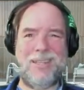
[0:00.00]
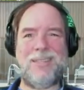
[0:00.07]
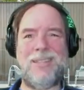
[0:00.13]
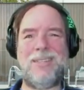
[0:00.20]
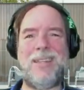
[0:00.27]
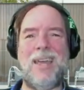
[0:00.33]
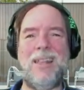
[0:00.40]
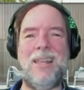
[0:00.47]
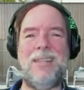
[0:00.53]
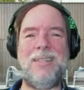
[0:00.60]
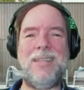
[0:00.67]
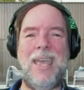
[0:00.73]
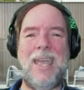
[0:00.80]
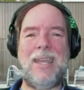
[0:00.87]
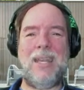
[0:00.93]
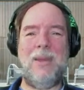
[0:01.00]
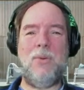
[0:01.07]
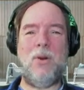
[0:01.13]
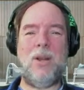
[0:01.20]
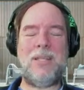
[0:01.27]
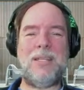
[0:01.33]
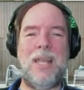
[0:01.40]
It's not Let's Hack
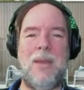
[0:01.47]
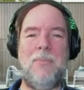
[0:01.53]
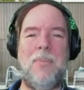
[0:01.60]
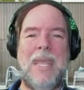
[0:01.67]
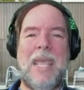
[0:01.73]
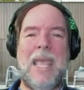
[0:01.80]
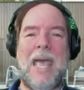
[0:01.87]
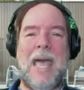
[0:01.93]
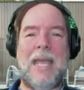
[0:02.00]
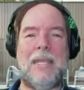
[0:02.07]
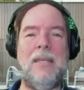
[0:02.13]
anymore. It's Let Me Hack.